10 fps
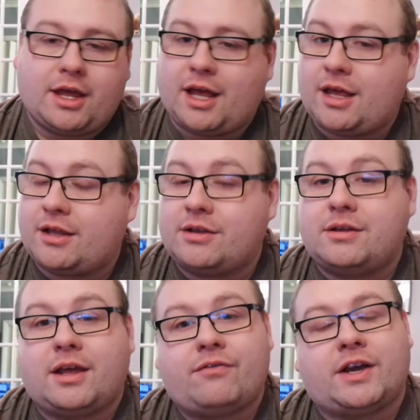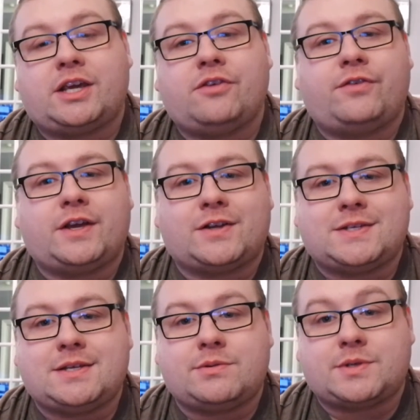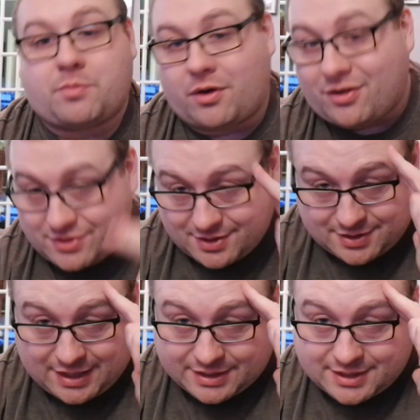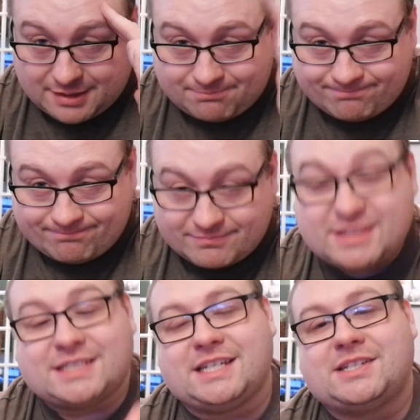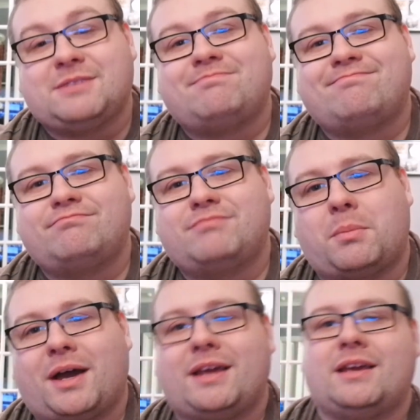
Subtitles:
and thank you for your continued support. So until next time, see you soon. Bye bye.